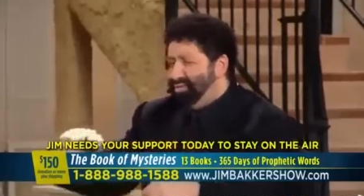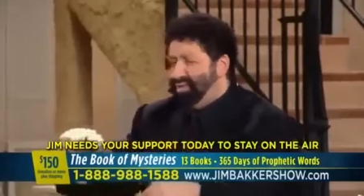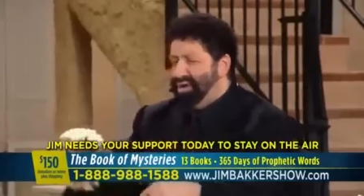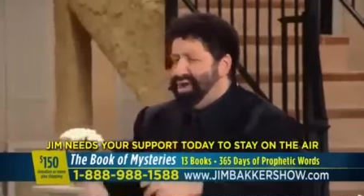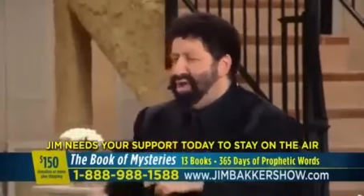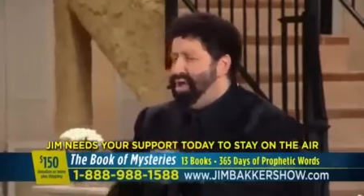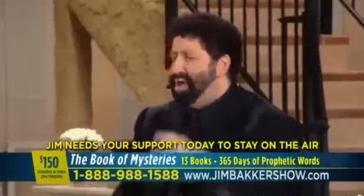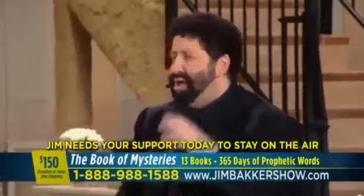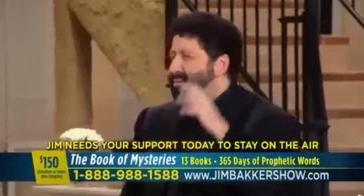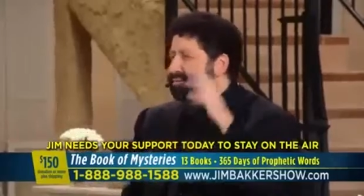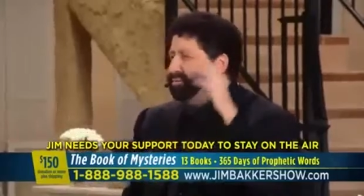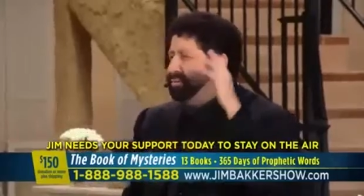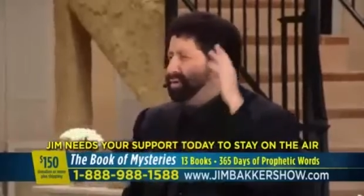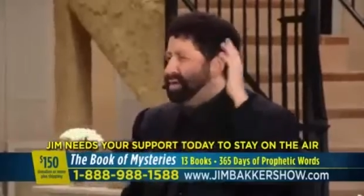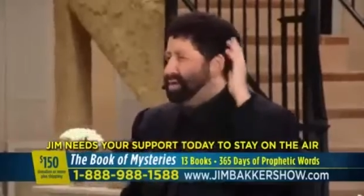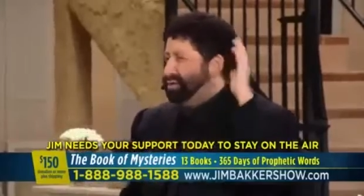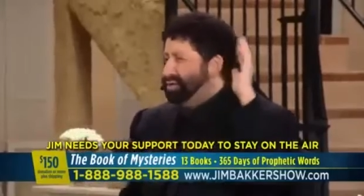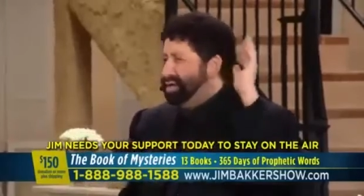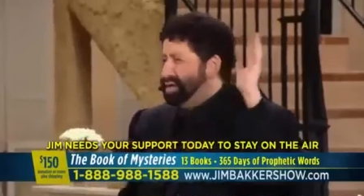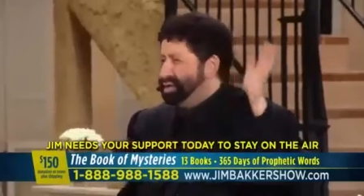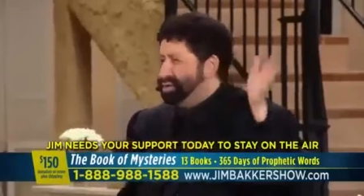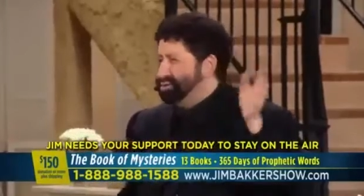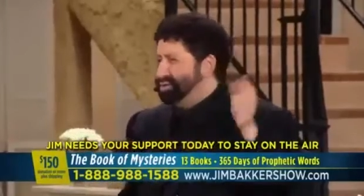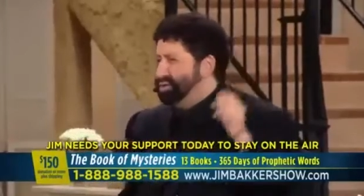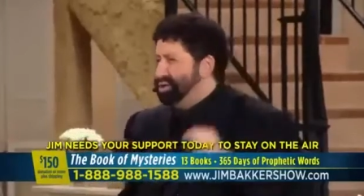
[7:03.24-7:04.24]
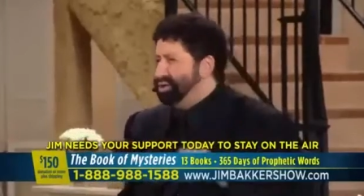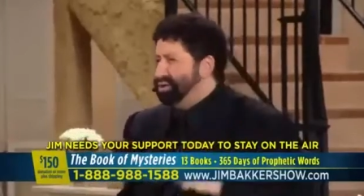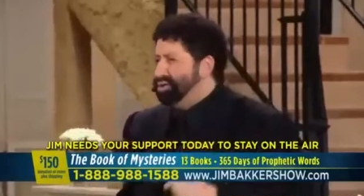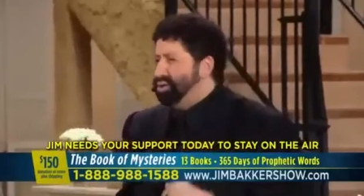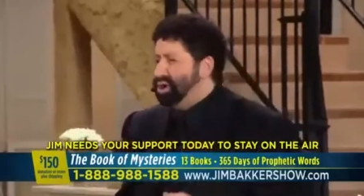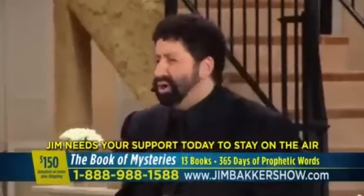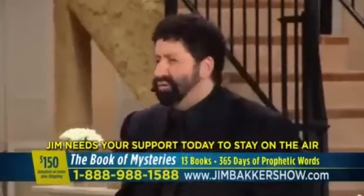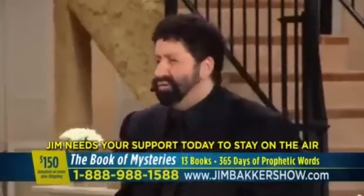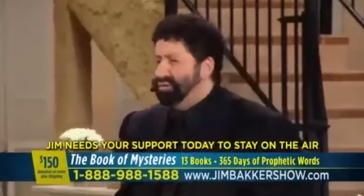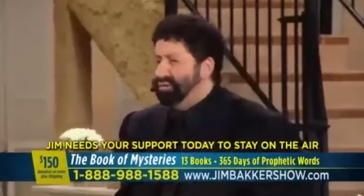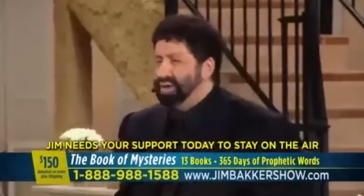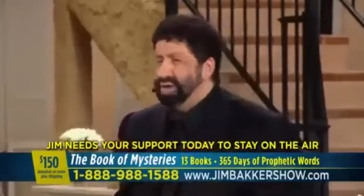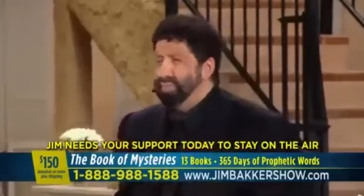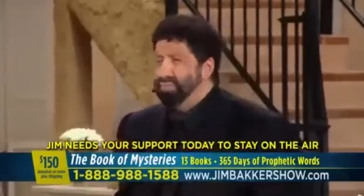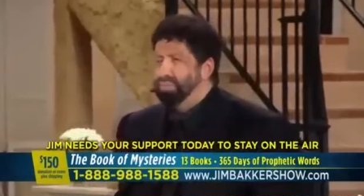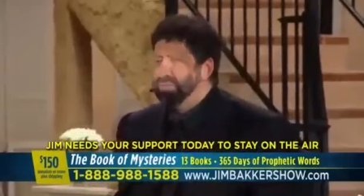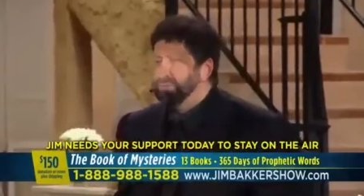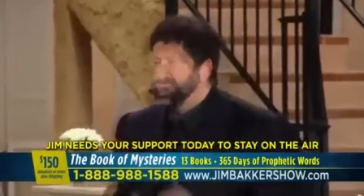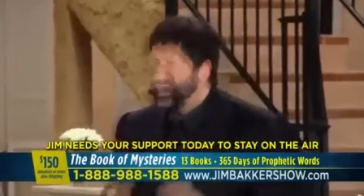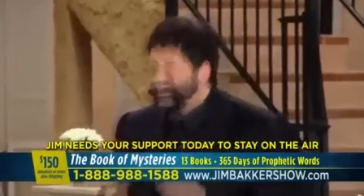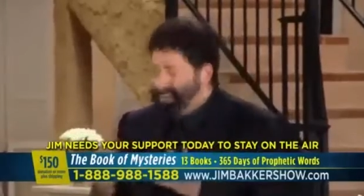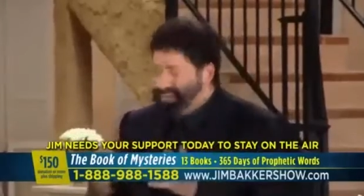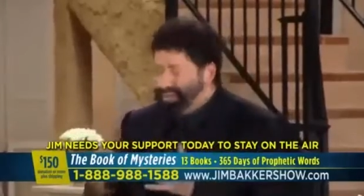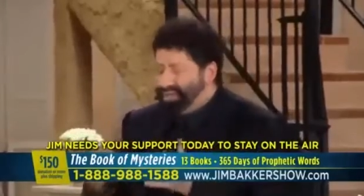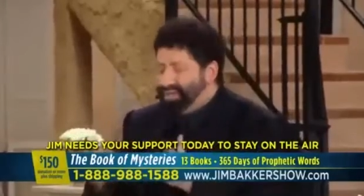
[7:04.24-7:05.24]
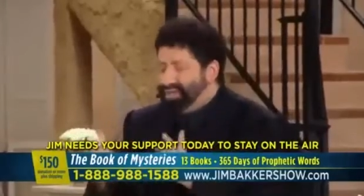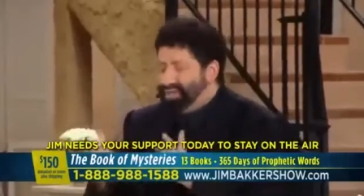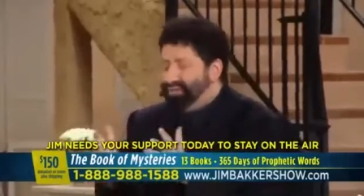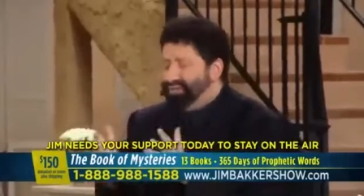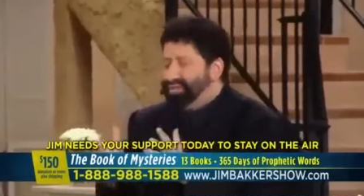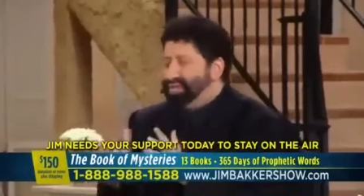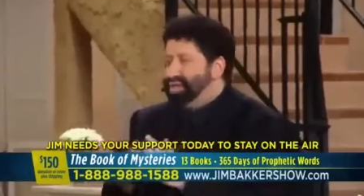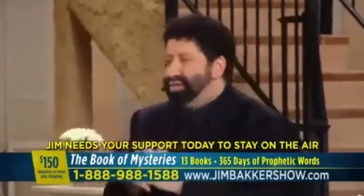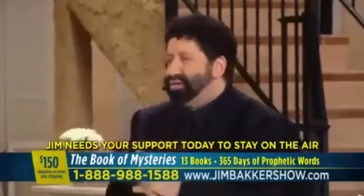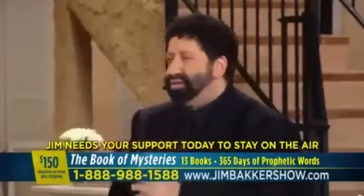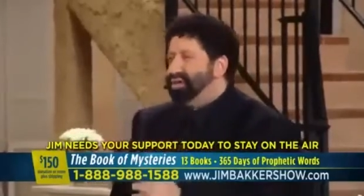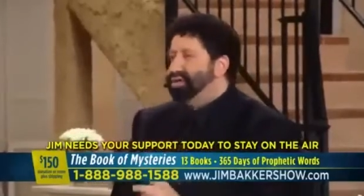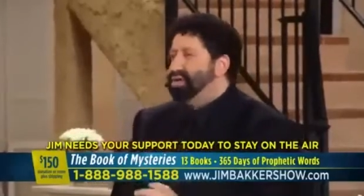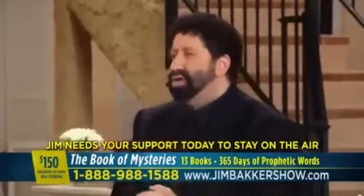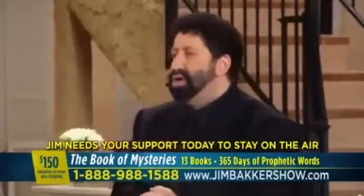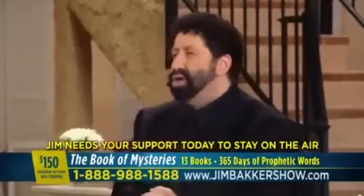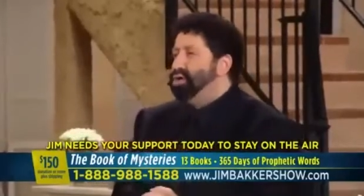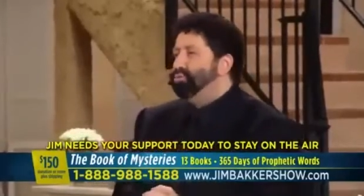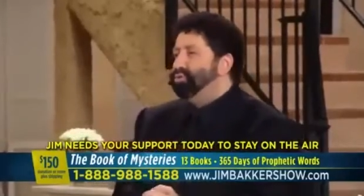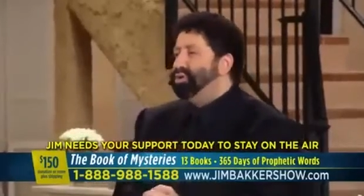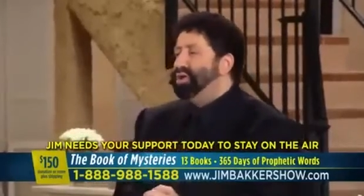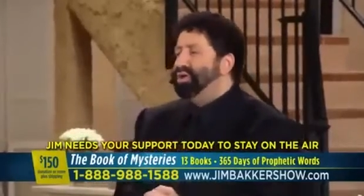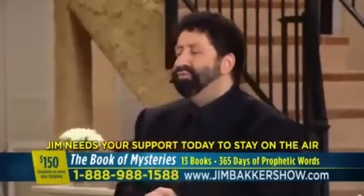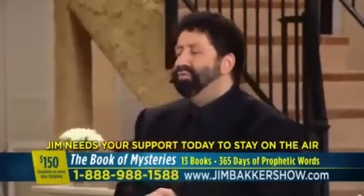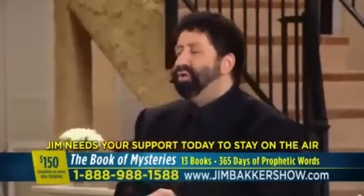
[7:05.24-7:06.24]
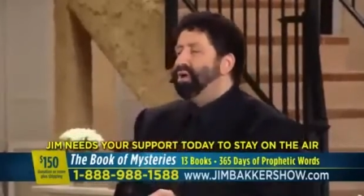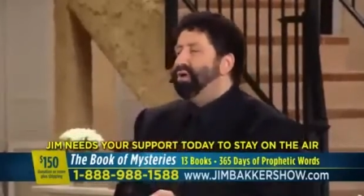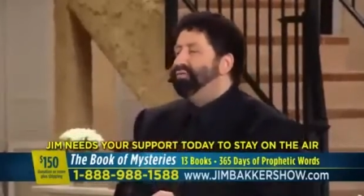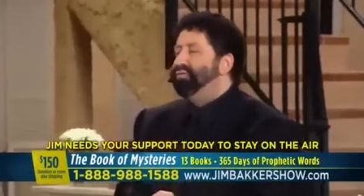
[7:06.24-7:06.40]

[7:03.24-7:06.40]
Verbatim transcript: before. You know, Israel offered up thousands of children. We have